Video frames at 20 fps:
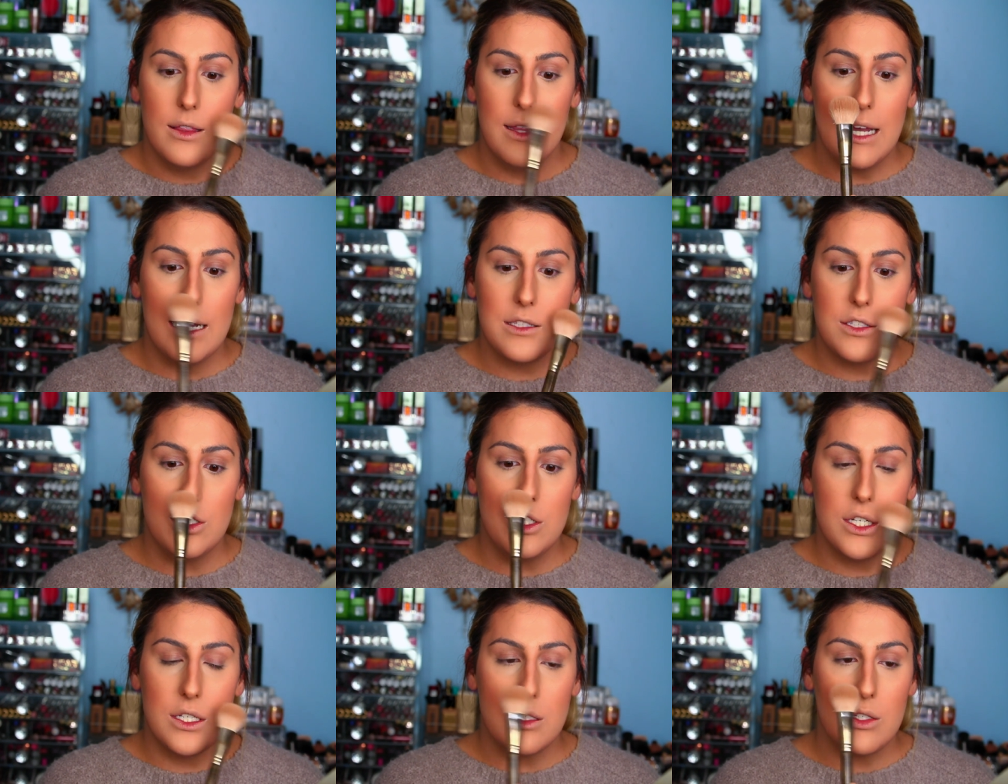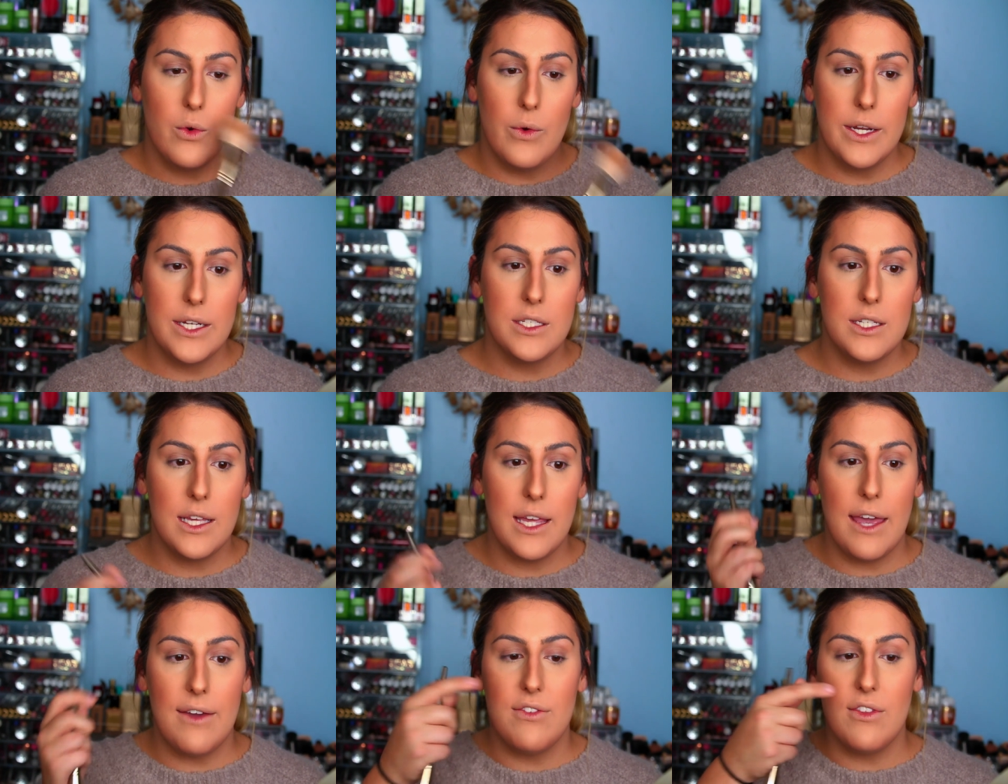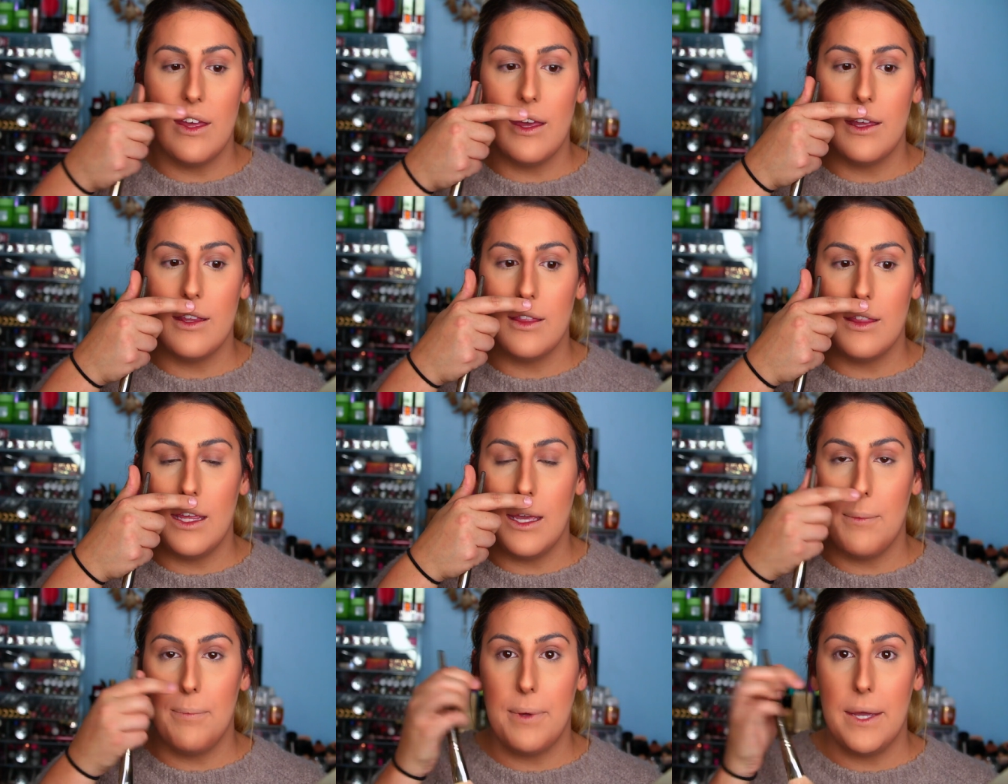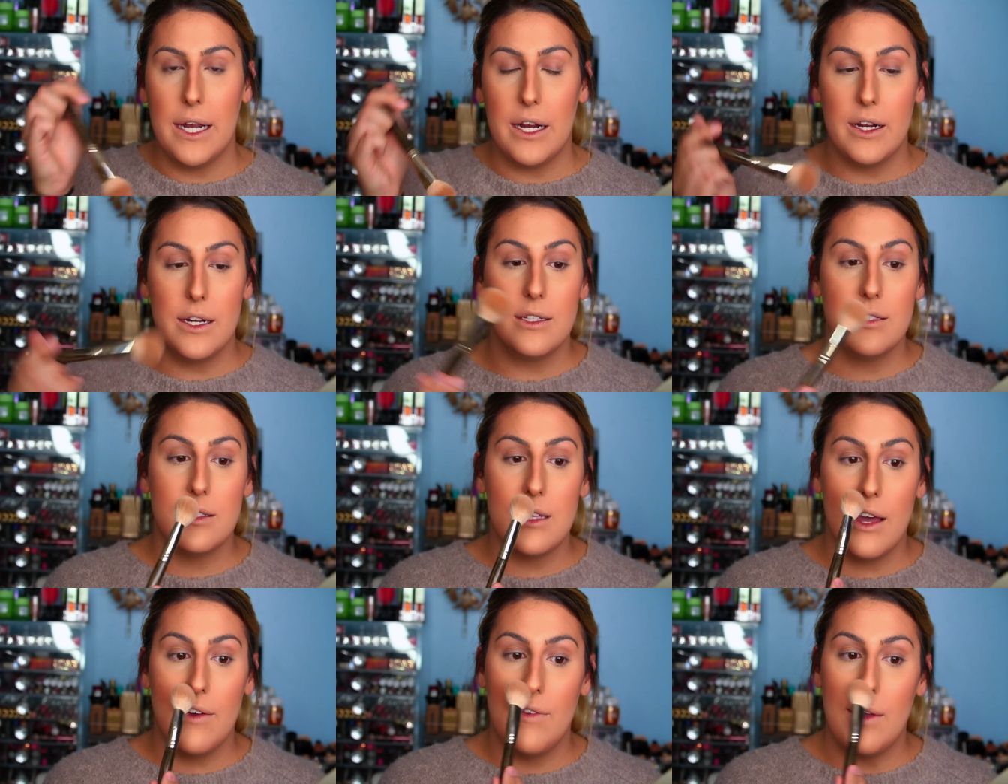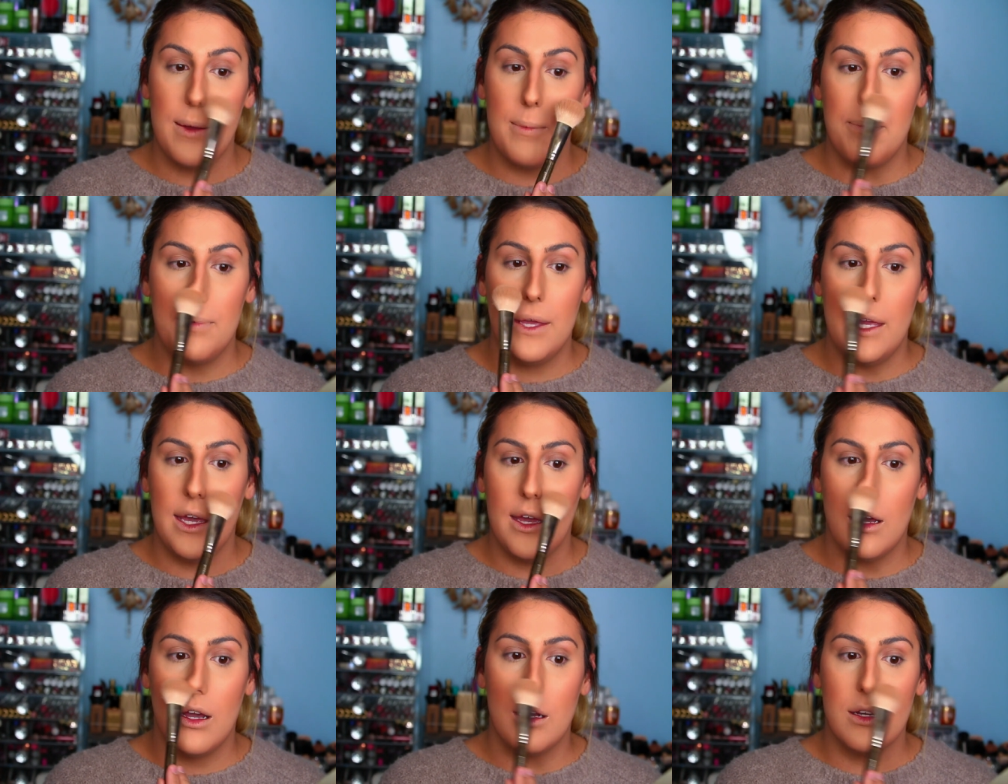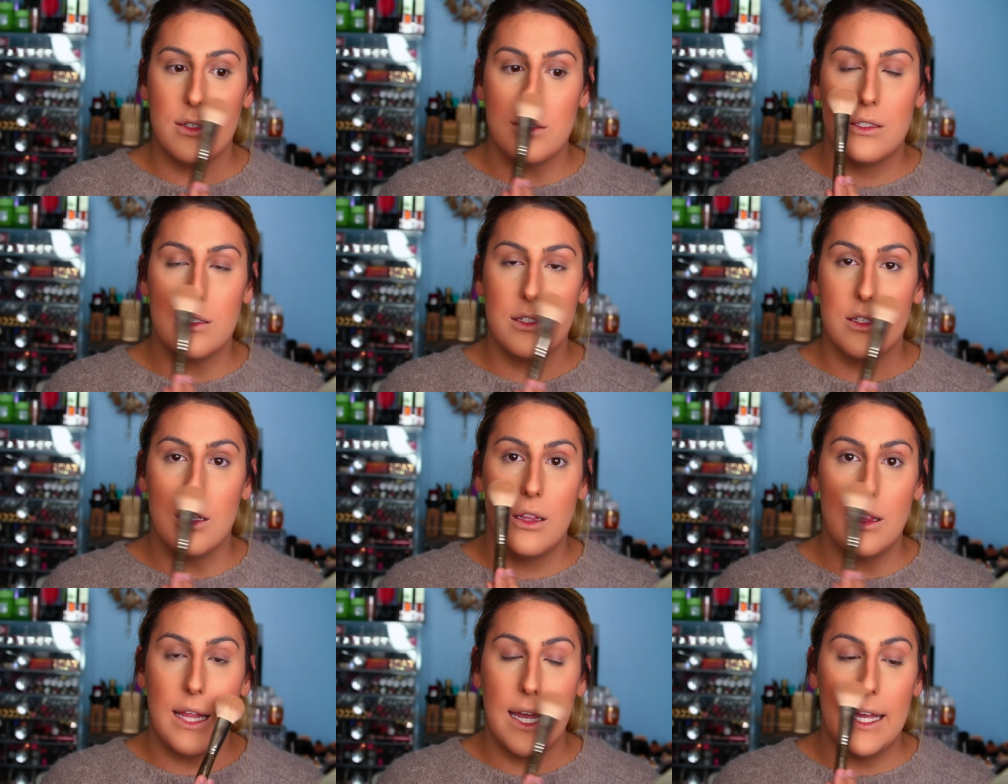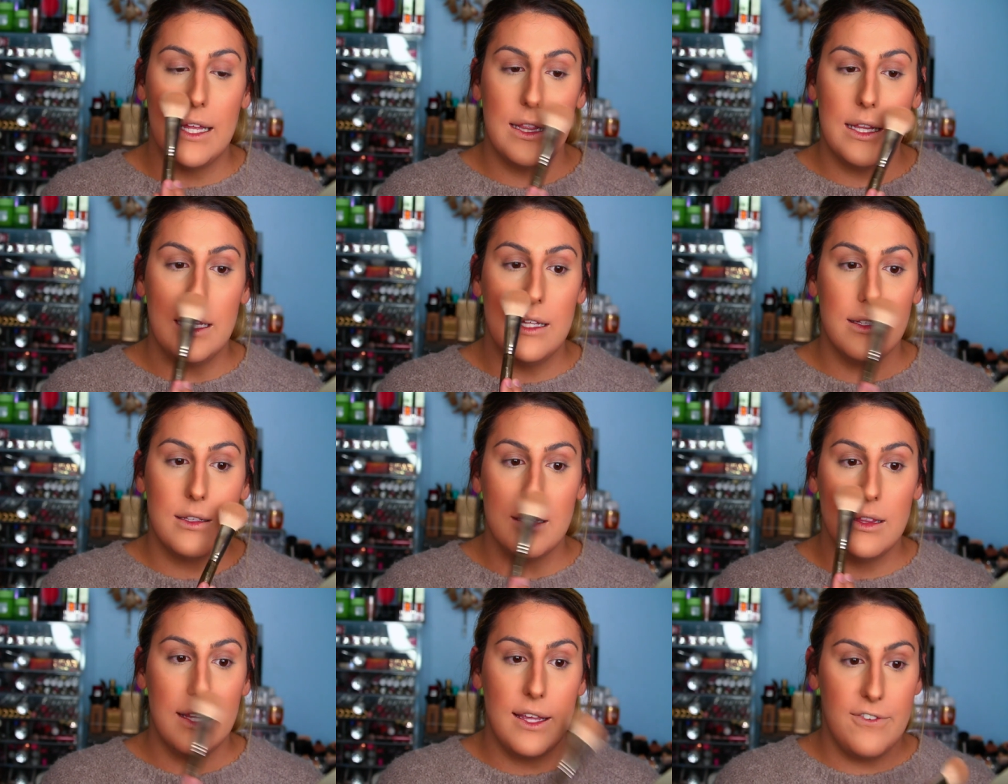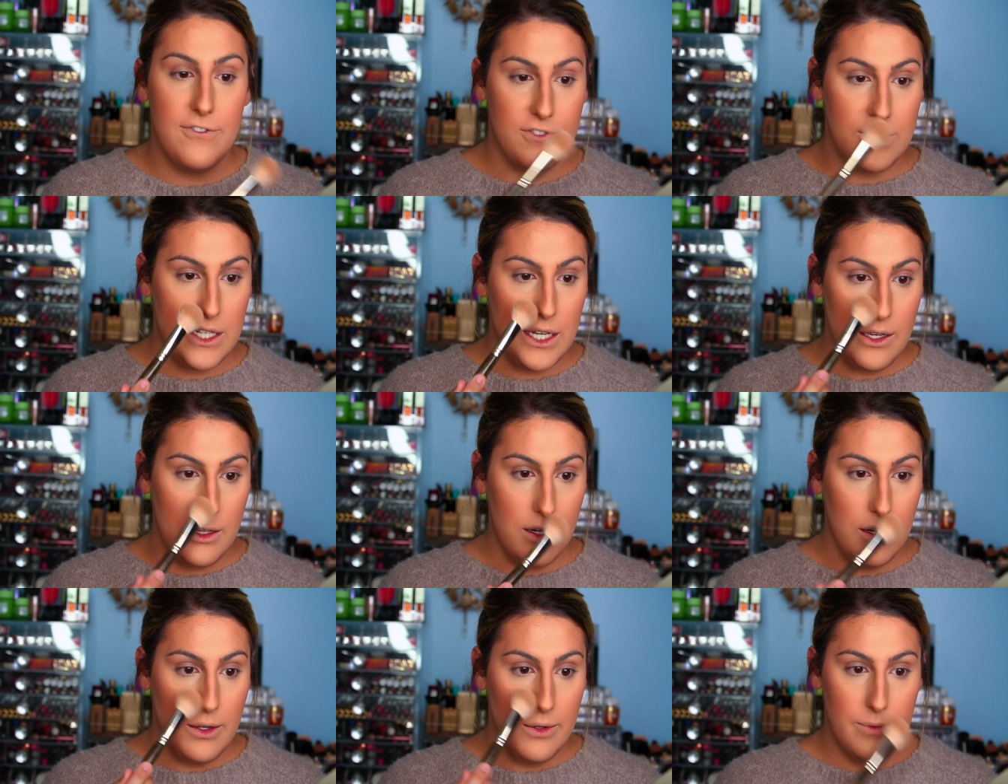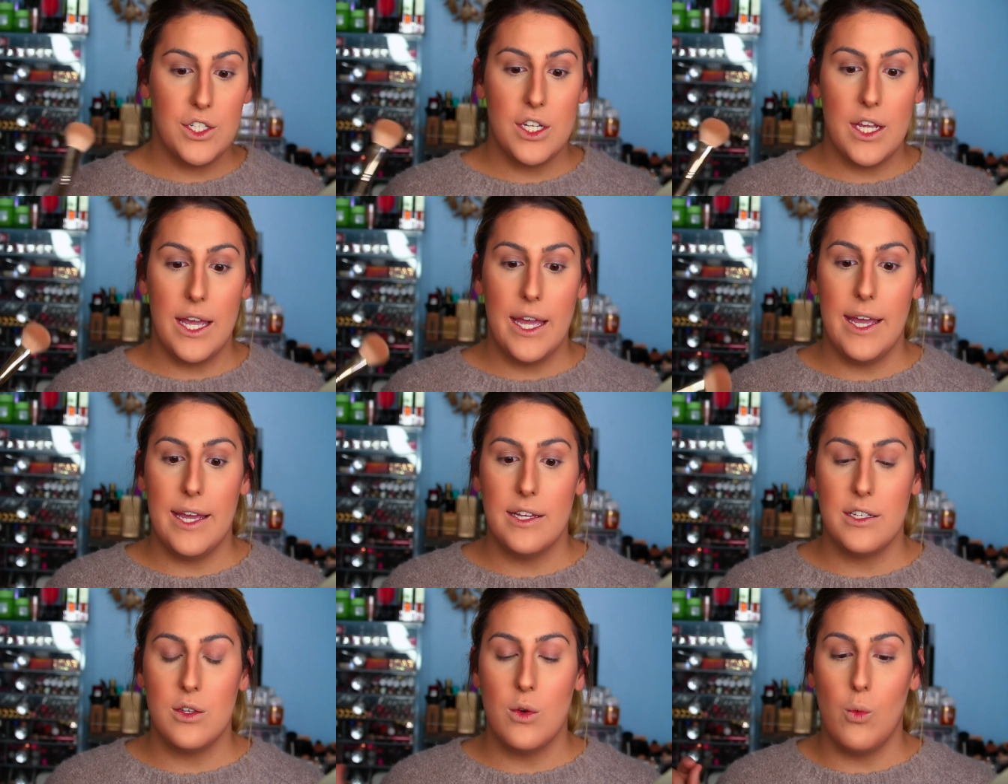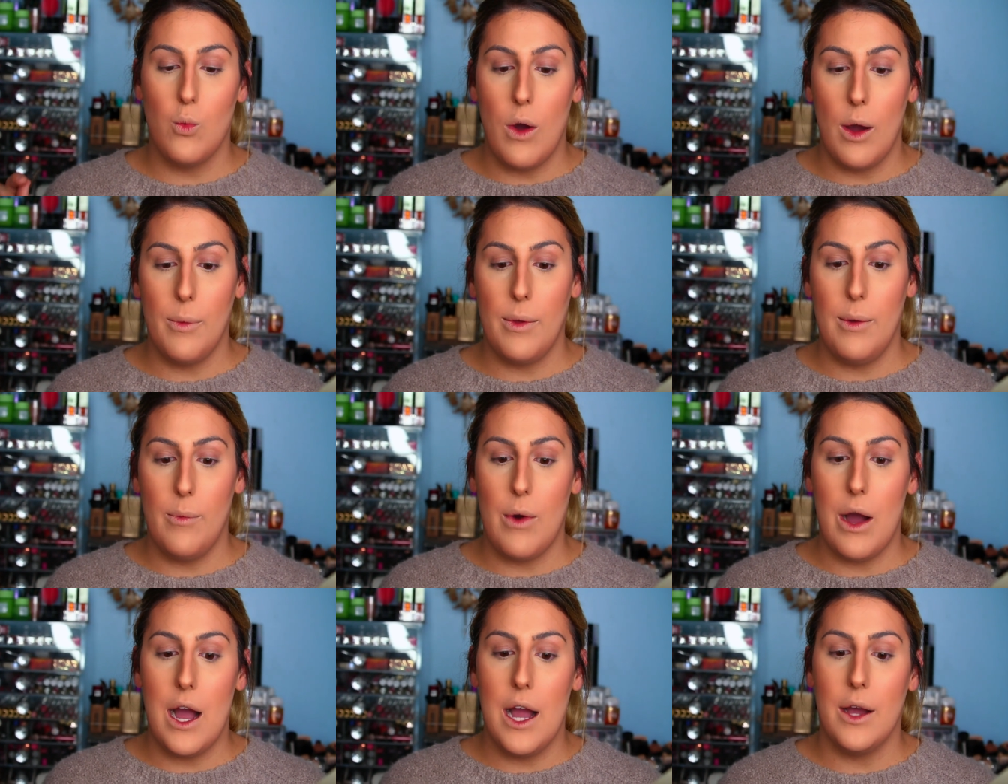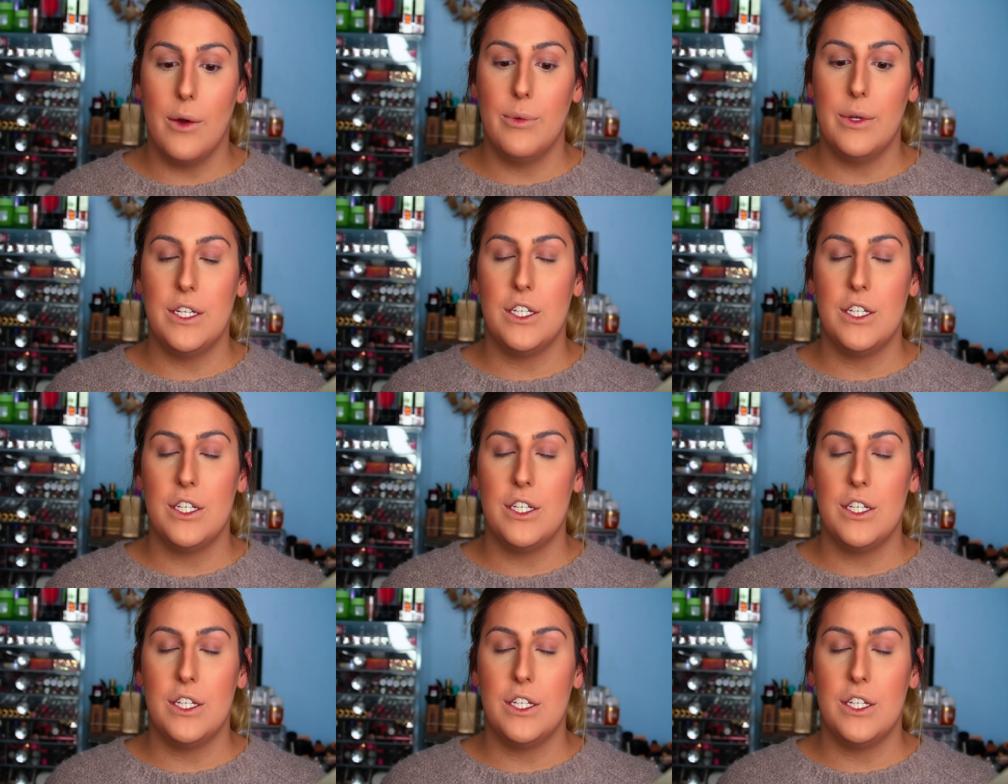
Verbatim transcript: That's just going to give it the appearance of it being slightly lifted, which is what we want.